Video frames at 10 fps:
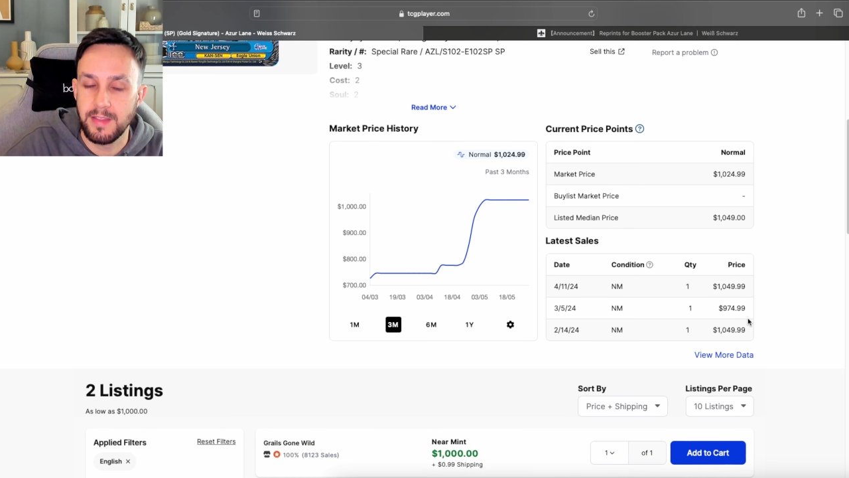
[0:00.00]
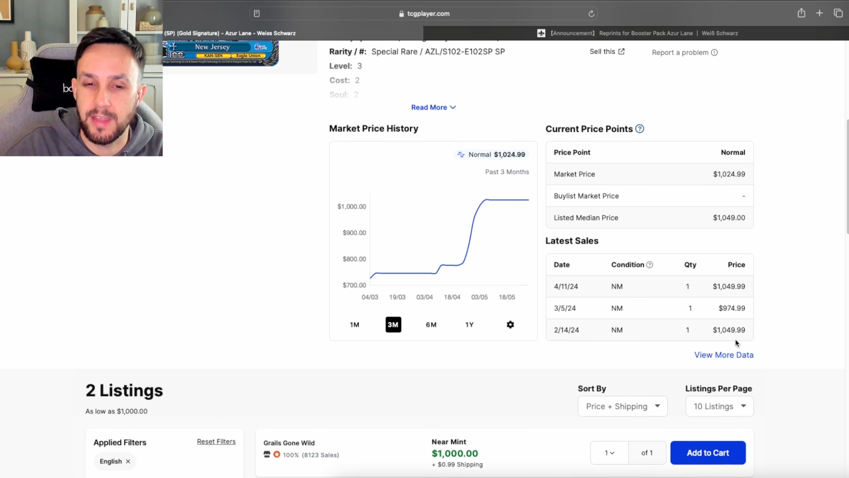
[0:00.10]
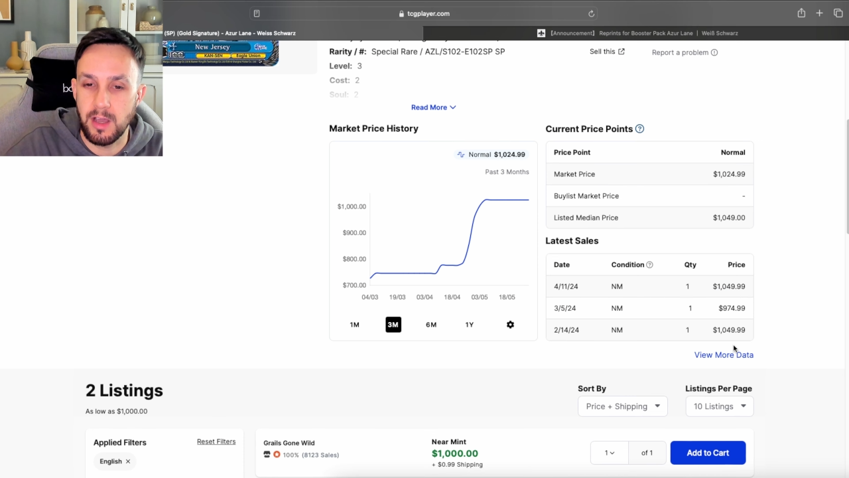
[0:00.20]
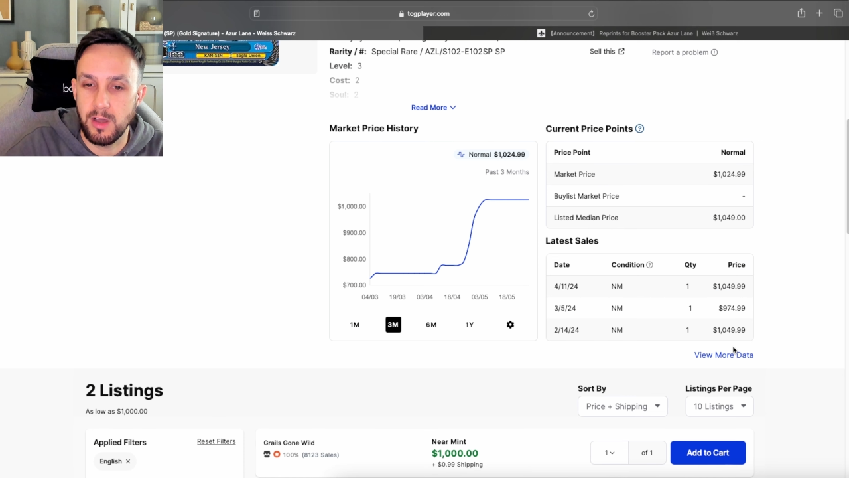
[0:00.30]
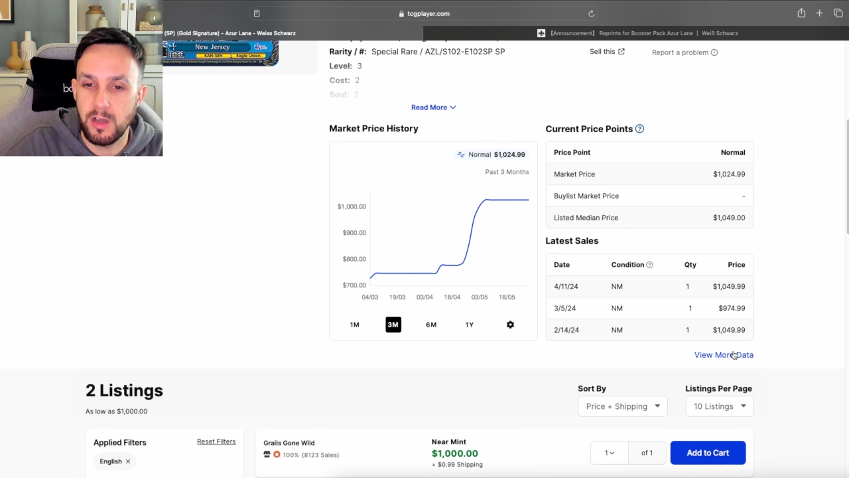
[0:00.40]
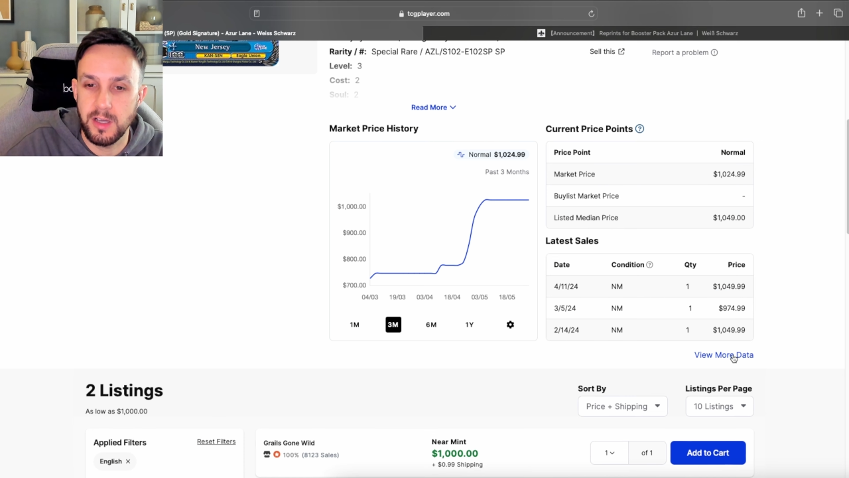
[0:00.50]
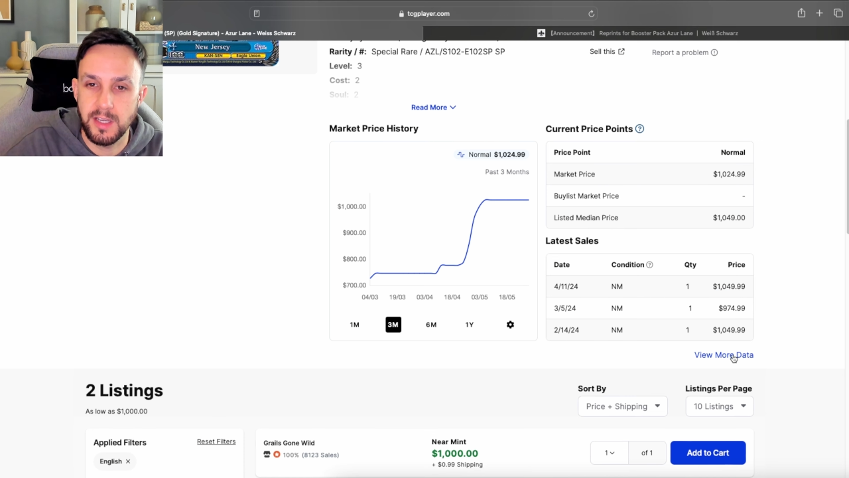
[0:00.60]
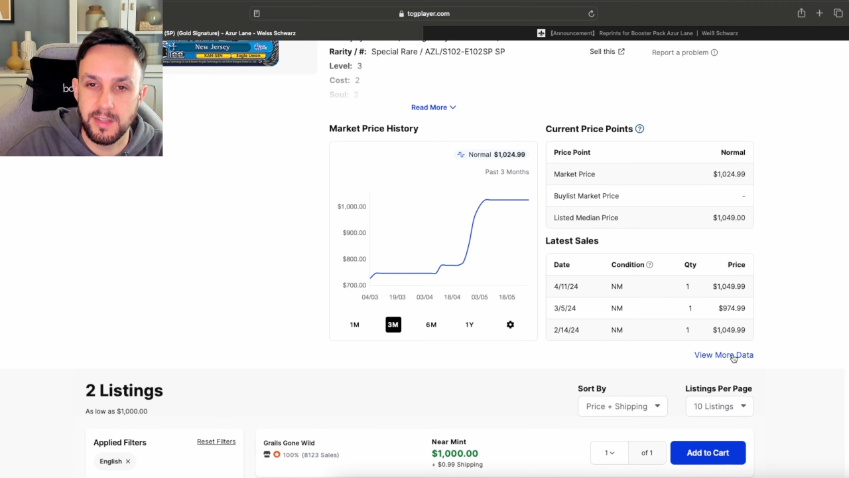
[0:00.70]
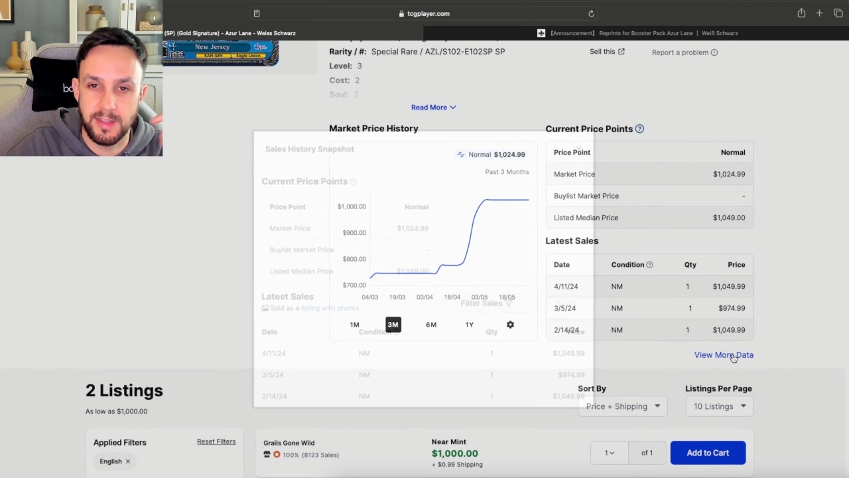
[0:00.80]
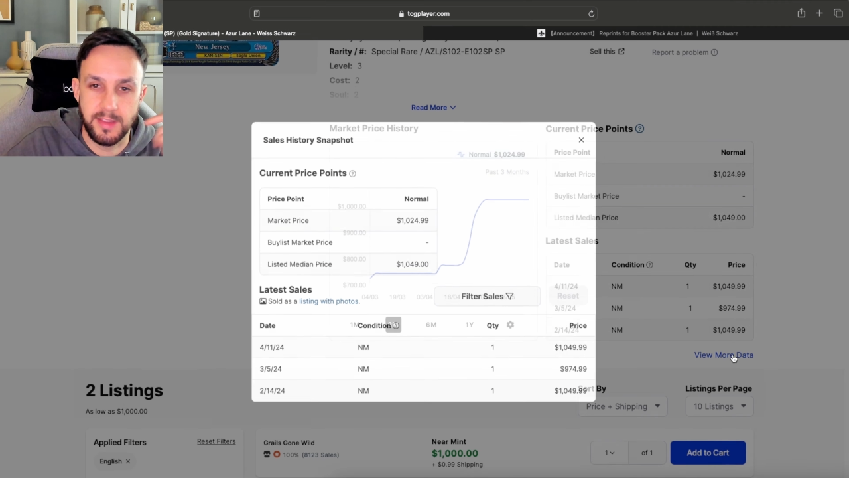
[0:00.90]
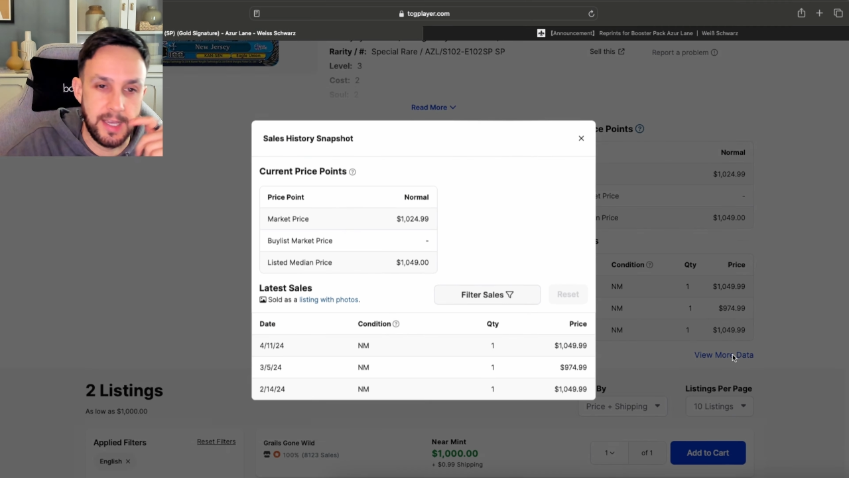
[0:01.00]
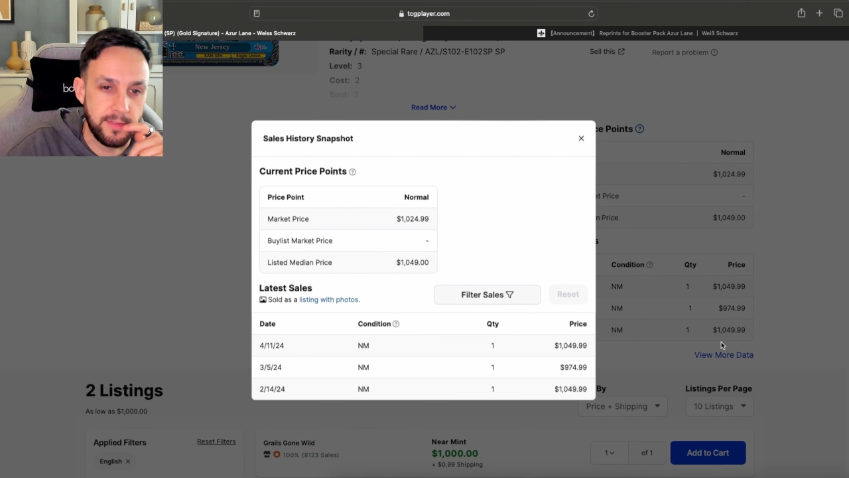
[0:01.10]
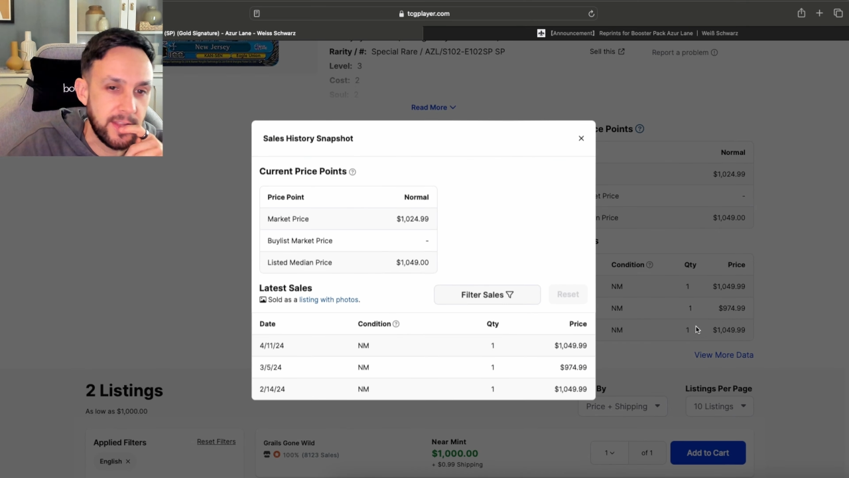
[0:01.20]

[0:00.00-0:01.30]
that are higher than that.